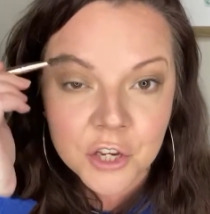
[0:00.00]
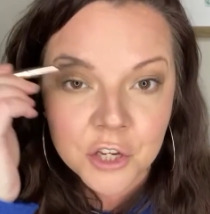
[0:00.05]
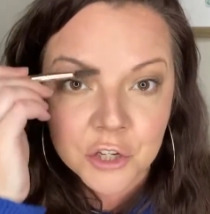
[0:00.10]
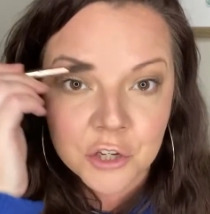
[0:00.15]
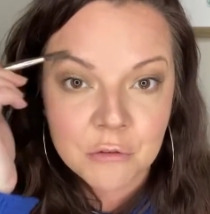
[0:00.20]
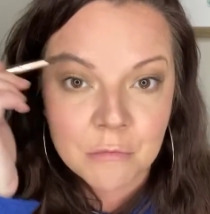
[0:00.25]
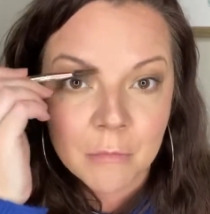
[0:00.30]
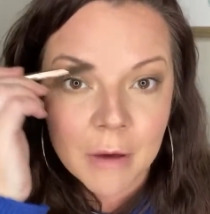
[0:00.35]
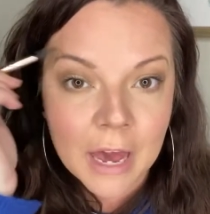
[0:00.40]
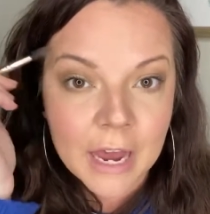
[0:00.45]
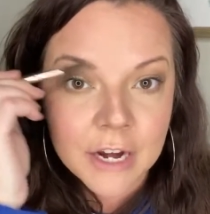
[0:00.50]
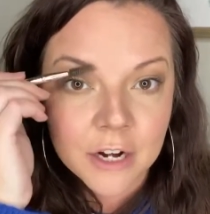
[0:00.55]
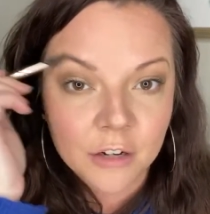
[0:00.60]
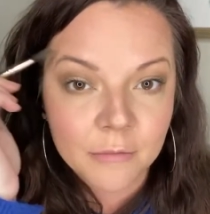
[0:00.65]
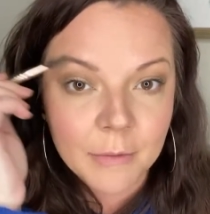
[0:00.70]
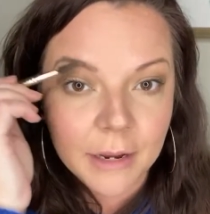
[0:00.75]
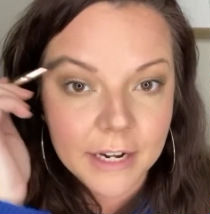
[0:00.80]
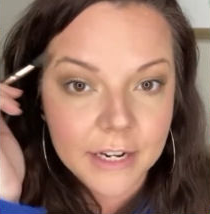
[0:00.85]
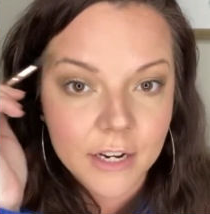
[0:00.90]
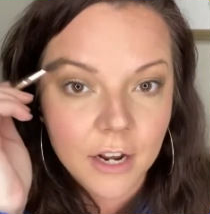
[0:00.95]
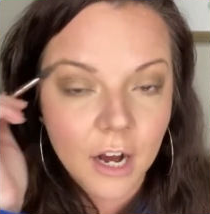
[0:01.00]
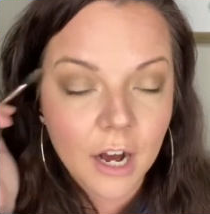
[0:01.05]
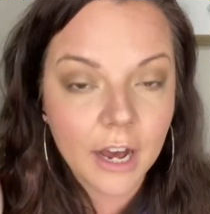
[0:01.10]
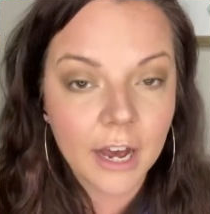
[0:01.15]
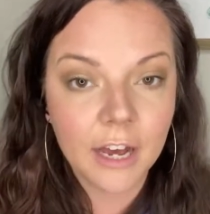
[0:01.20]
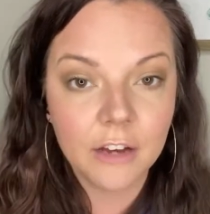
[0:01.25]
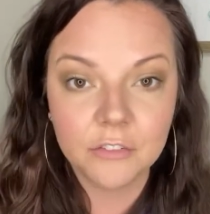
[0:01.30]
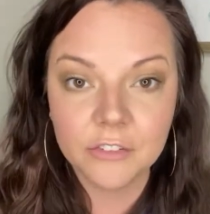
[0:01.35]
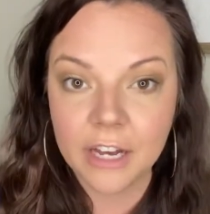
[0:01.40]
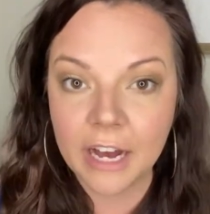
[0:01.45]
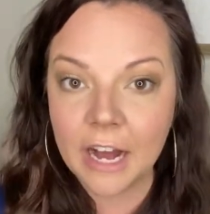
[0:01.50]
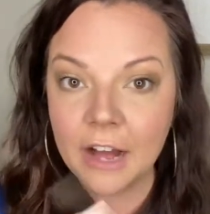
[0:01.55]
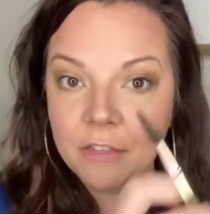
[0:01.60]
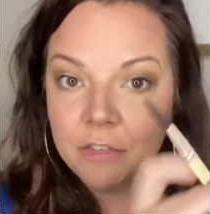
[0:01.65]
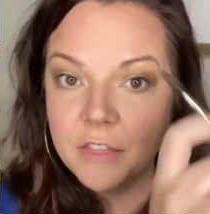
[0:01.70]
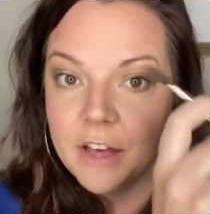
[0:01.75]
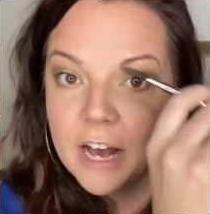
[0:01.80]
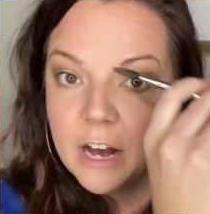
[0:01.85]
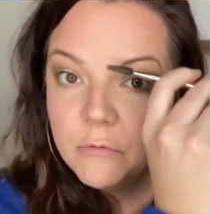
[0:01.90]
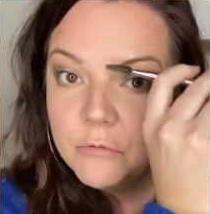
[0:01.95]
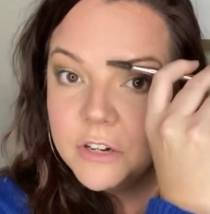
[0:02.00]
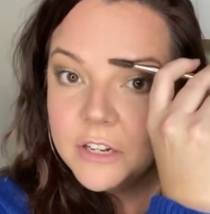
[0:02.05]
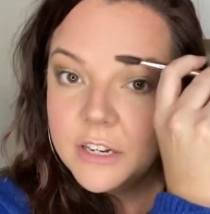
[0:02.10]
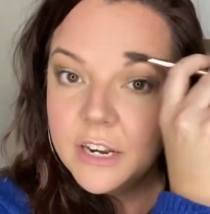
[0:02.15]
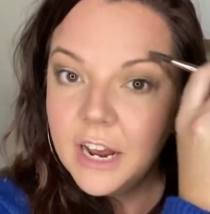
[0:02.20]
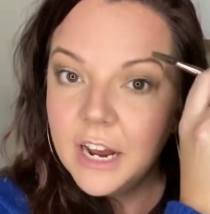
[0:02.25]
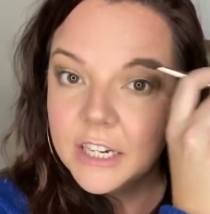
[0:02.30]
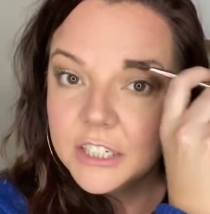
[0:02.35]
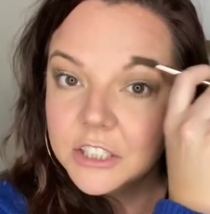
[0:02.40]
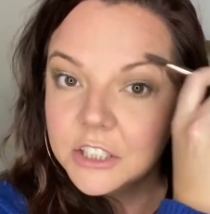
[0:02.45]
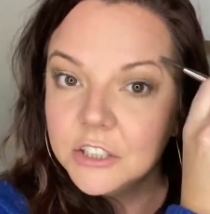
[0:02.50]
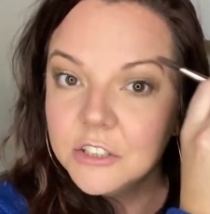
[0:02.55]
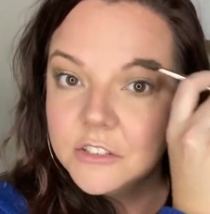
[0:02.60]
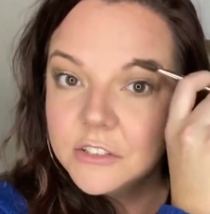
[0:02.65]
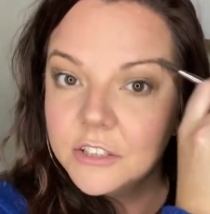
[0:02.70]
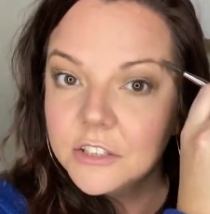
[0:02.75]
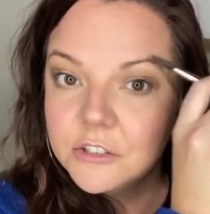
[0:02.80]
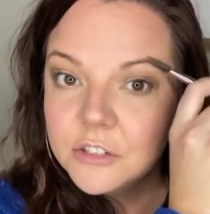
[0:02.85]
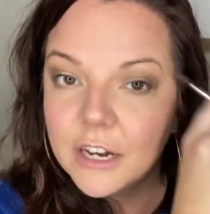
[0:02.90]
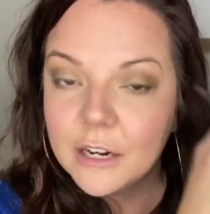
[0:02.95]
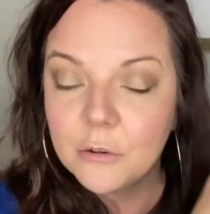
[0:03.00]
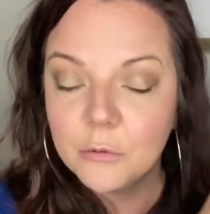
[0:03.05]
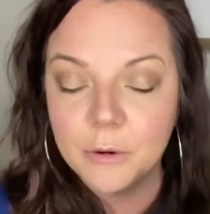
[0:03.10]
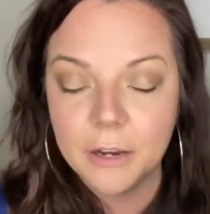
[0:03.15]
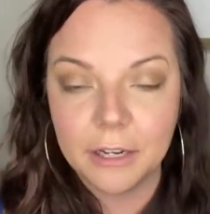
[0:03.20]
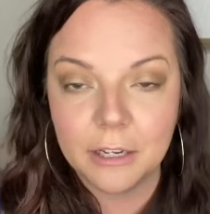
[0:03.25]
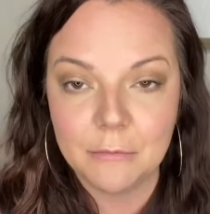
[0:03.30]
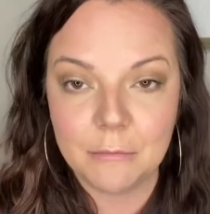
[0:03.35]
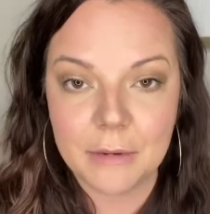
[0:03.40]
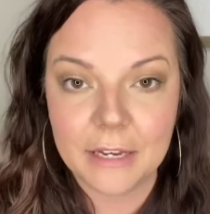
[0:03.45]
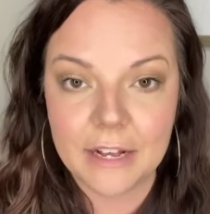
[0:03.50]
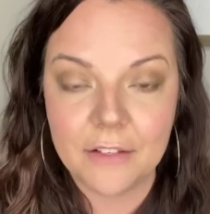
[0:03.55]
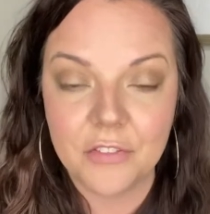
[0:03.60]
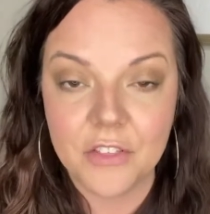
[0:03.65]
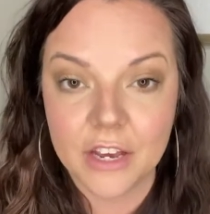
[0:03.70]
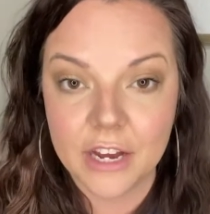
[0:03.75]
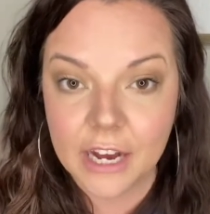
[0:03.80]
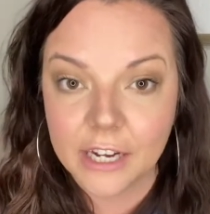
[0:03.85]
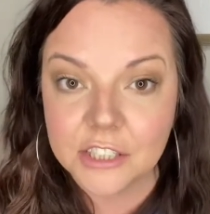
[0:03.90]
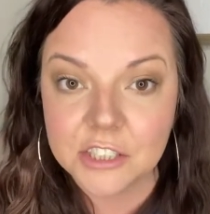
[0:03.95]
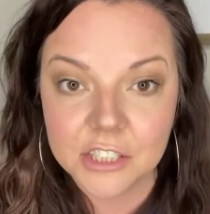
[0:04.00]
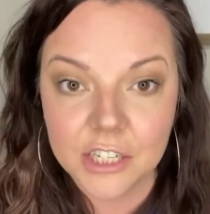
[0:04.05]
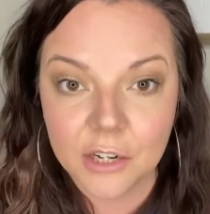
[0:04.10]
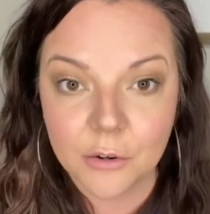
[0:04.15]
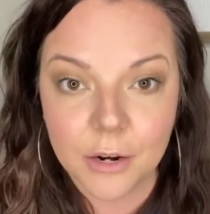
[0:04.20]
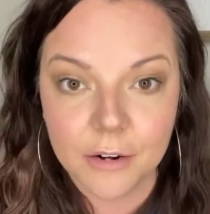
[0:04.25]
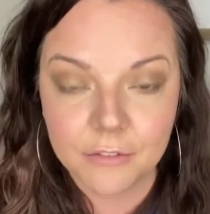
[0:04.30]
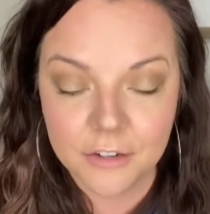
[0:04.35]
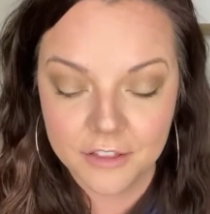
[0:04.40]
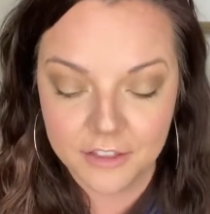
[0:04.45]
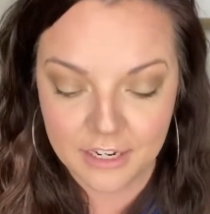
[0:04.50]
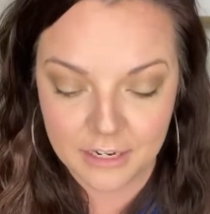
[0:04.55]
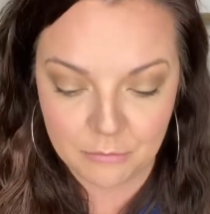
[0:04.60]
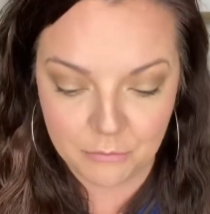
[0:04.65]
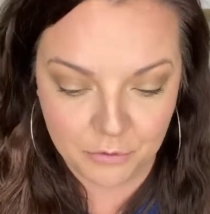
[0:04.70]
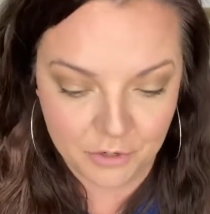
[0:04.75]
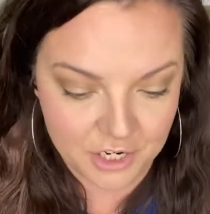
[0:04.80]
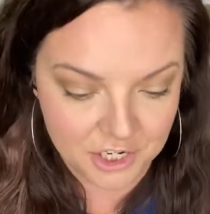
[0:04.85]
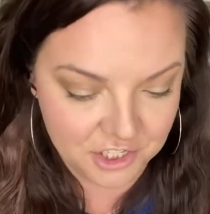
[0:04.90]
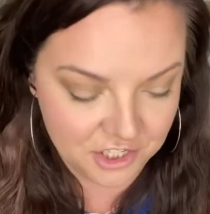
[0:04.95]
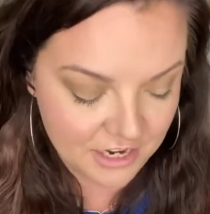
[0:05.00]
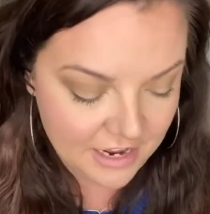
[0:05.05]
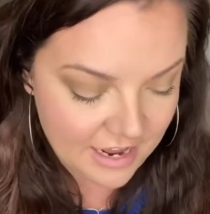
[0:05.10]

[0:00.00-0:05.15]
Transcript: You may or may not have gotten that one. I usually try to recommend the eyeshadow everything brush